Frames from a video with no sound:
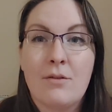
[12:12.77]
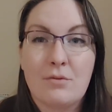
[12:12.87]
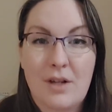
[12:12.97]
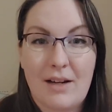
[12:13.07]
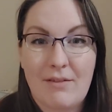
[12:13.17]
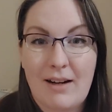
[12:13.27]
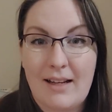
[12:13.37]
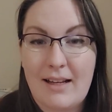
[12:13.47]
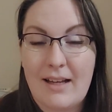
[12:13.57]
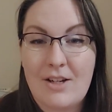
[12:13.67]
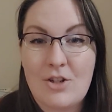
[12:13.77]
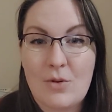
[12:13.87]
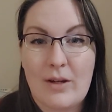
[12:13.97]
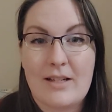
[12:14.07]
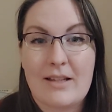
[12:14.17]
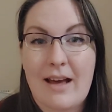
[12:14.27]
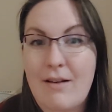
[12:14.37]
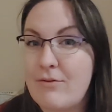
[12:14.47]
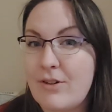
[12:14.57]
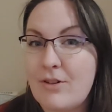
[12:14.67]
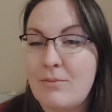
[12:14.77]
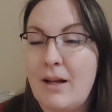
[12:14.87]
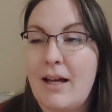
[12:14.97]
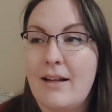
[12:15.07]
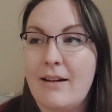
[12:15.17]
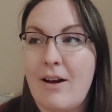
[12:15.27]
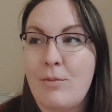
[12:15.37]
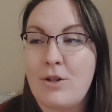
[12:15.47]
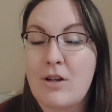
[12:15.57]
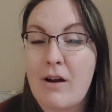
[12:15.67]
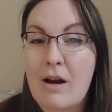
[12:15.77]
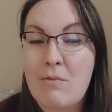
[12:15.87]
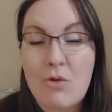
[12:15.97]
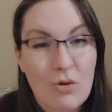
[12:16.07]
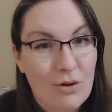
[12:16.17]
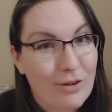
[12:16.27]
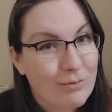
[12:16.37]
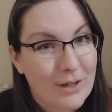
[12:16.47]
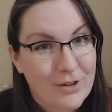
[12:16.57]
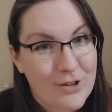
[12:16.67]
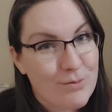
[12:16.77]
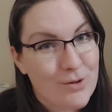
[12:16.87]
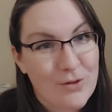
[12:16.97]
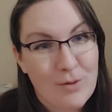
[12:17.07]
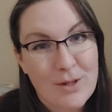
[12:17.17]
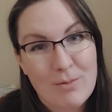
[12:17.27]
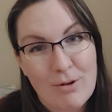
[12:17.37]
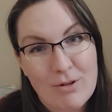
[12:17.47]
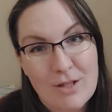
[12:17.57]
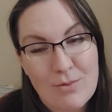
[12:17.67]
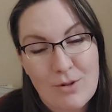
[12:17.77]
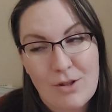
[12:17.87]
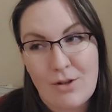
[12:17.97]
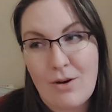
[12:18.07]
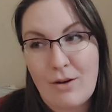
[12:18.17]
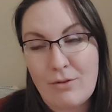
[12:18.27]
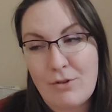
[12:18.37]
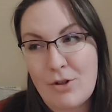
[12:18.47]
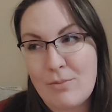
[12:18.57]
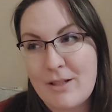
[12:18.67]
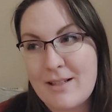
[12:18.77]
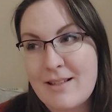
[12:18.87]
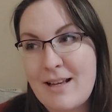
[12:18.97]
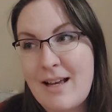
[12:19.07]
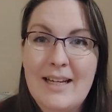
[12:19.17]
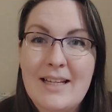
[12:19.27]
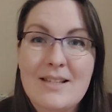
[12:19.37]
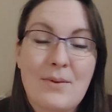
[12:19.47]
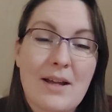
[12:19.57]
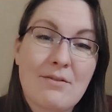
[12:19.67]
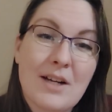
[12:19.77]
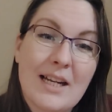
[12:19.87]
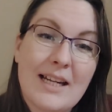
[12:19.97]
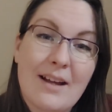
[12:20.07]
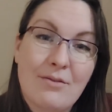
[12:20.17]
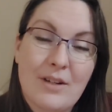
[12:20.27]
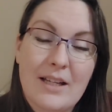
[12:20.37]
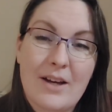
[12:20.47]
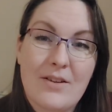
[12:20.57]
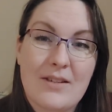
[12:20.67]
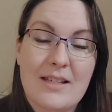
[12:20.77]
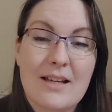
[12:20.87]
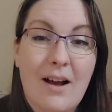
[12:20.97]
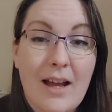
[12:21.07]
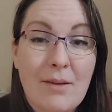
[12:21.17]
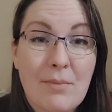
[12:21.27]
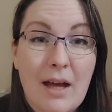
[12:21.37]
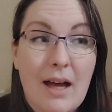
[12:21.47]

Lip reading: Really, really enjoyed that film. And I'll be sharing more of my Christmas film experiences with you over Vlogmas. So we had a really lovely, cozy time.